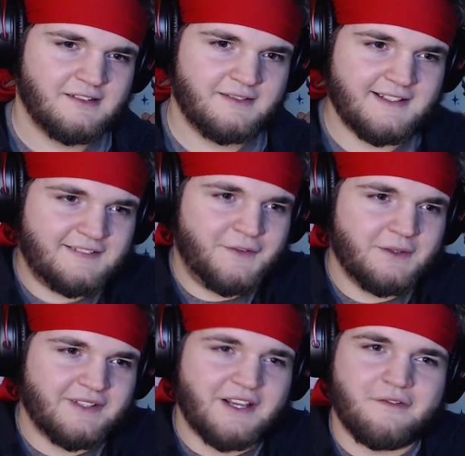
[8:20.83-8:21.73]
This
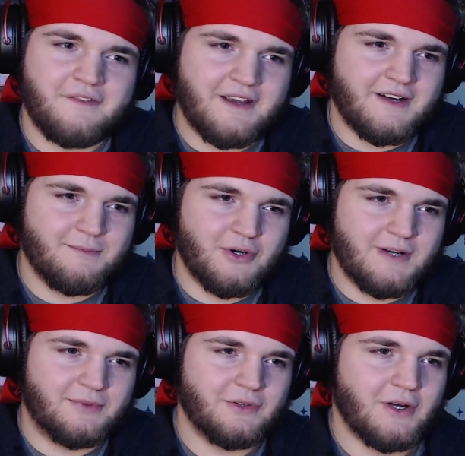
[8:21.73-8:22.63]
feels like a very
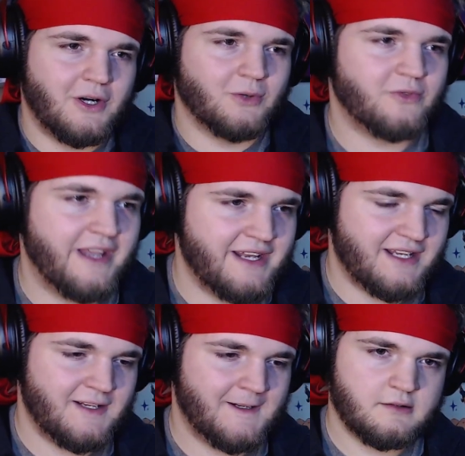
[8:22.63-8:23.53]
important episode
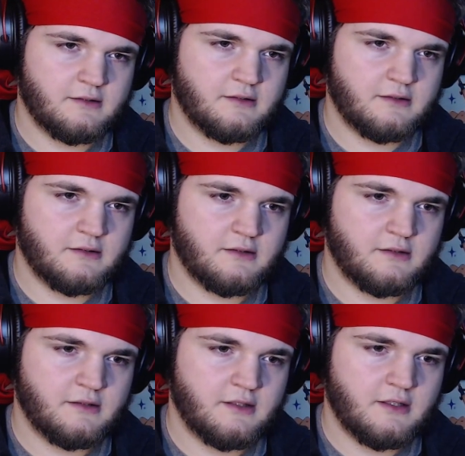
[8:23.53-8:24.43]
already.
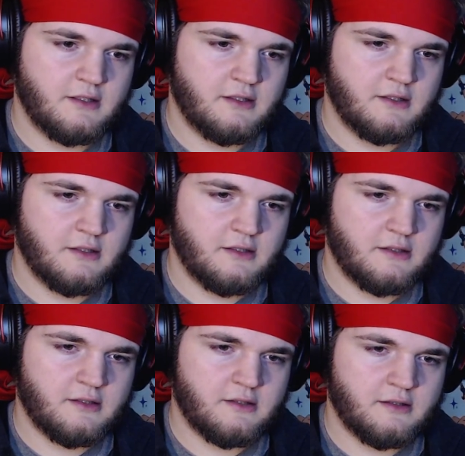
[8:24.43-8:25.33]
These
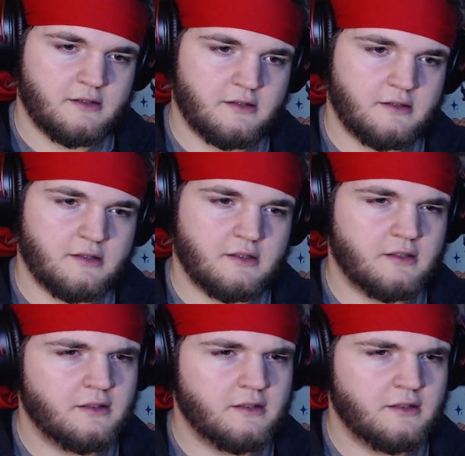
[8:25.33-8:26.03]
carvings, they're